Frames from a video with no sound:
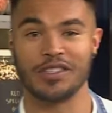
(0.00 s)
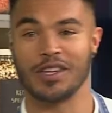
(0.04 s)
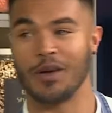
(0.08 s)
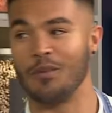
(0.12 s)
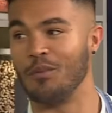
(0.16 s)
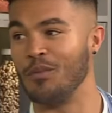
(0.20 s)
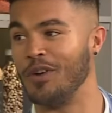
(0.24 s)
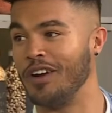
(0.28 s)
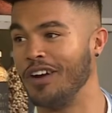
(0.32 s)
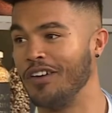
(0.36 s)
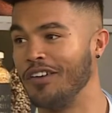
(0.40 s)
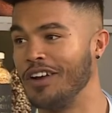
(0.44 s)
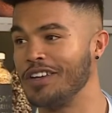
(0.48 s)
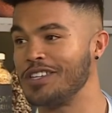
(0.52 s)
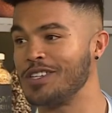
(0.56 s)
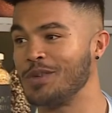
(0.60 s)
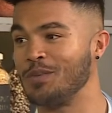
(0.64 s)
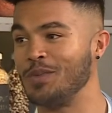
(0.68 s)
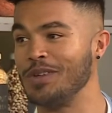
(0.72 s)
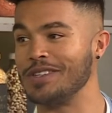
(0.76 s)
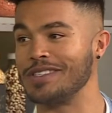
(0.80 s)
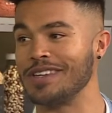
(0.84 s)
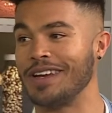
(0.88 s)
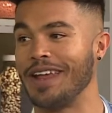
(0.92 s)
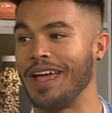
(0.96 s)
out some uh,
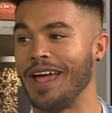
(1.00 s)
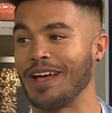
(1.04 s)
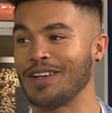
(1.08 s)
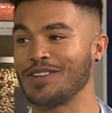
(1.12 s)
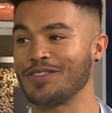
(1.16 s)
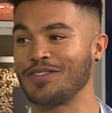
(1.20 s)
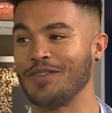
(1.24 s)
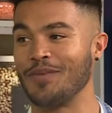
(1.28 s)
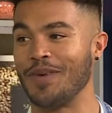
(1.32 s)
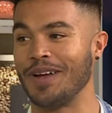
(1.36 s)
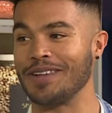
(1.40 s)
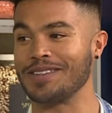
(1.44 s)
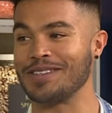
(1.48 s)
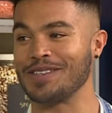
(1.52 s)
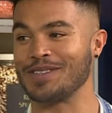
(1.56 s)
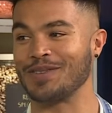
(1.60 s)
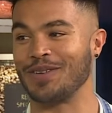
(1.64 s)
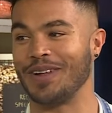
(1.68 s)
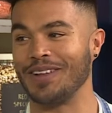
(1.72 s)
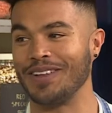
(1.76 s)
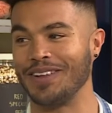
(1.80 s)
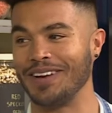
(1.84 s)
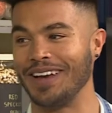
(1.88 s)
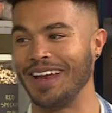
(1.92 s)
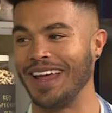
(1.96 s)
recipes and hacks from us as
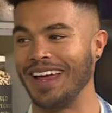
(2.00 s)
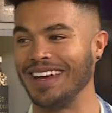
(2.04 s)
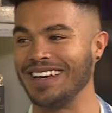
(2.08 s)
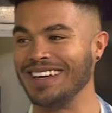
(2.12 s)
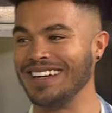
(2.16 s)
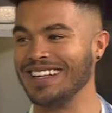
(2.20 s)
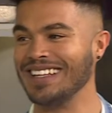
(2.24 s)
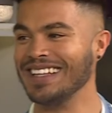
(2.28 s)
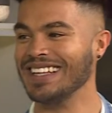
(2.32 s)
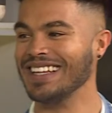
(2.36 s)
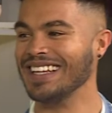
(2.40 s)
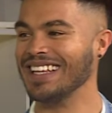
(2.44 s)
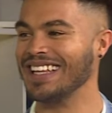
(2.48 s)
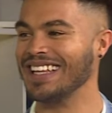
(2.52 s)
well. Online. Let me